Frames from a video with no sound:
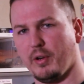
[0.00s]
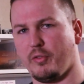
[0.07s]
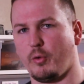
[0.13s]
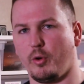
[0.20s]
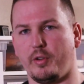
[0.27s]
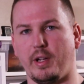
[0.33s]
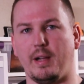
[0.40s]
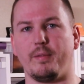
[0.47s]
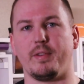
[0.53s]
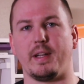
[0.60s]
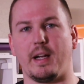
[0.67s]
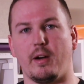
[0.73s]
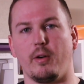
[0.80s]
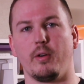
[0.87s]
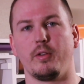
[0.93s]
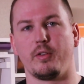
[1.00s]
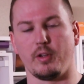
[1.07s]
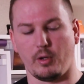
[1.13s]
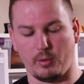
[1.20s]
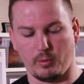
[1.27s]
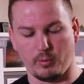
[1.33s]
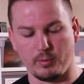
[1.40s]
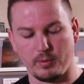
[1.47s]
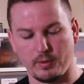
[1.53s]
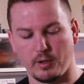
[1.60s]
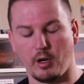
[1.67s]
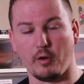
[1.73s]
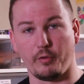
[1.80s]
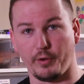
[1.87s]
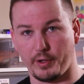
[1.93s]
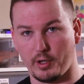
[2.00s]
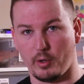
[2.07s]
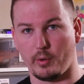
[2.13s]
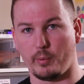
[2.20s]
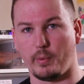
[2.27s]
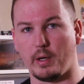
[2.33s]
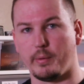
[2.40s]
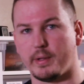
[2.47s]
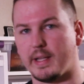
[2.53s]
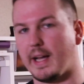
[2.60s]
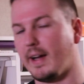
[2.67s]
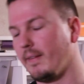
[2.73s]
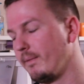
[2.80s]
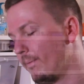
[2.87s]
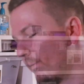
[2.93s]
or 4 times now, so hopefully going well with that.